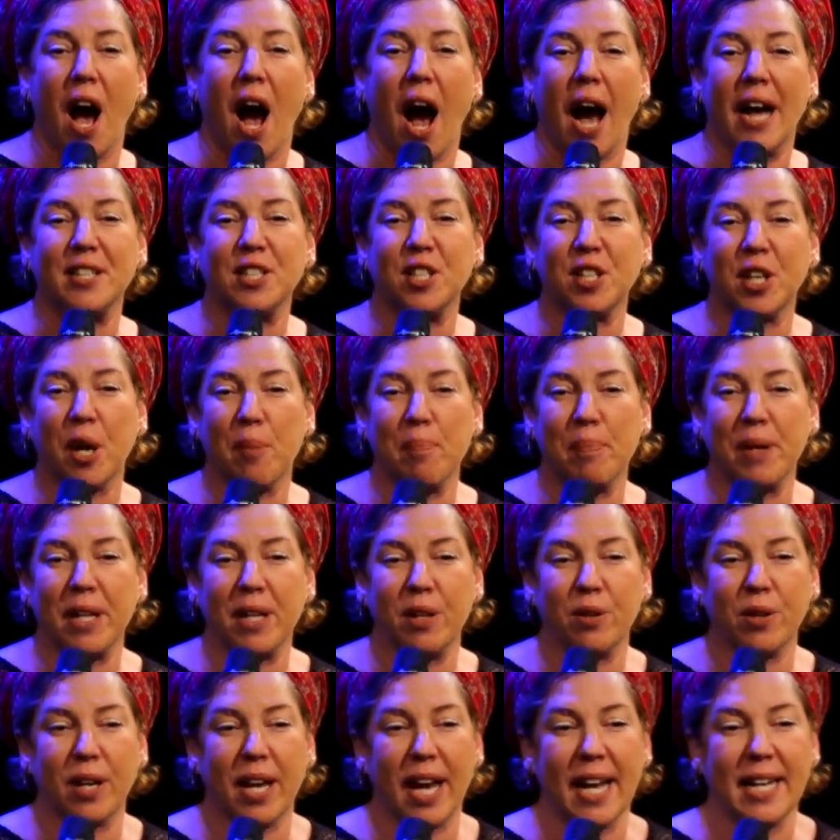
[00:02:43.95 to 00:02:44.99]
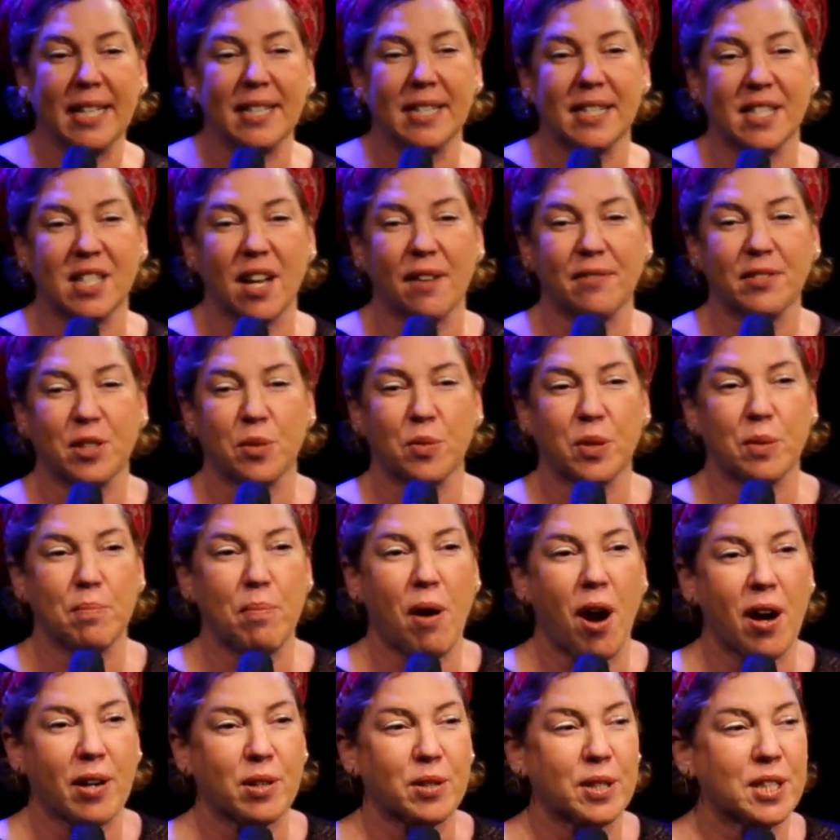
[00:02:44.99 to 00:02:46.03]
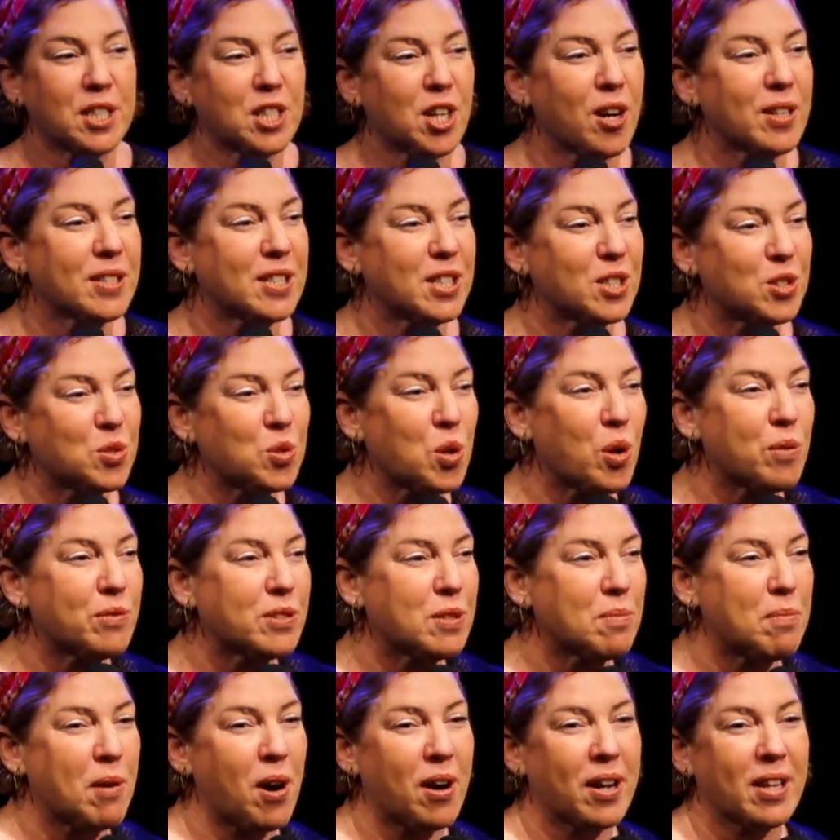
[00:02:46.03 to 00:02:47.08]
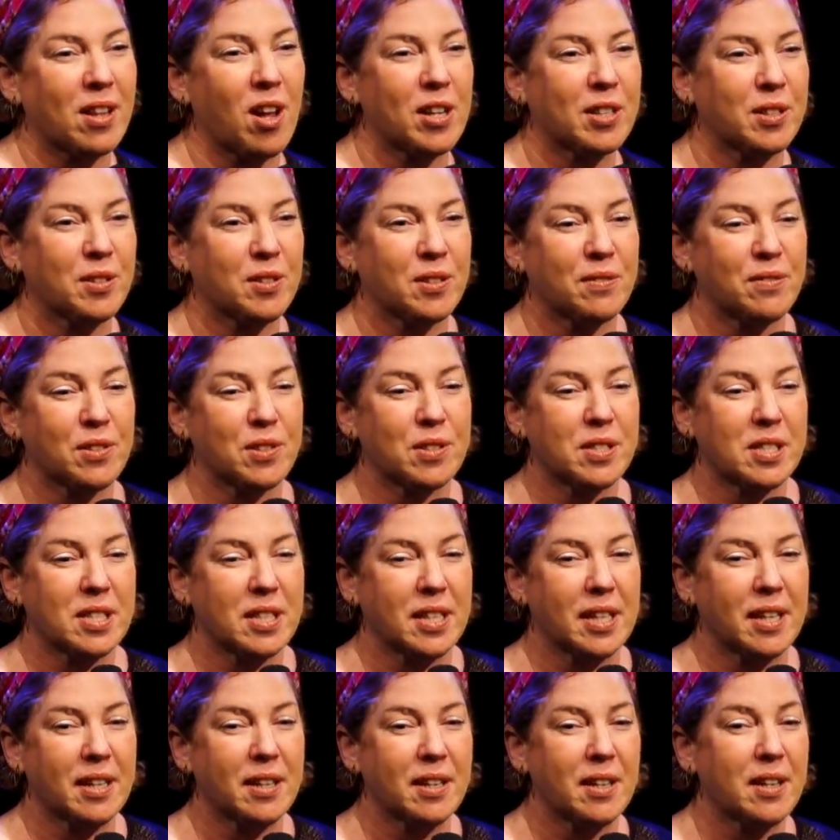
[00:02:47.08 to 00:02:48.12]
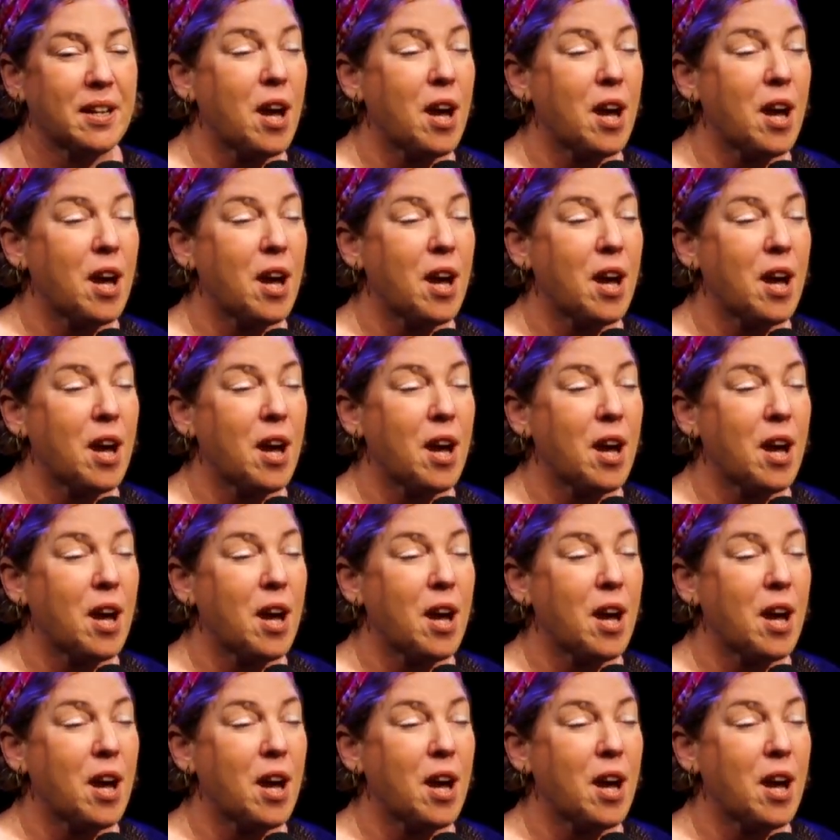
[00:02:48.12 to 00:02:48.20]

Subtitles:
I took a pillowcase, stuffed it with pottery shards, and drove to Bar Ilan University.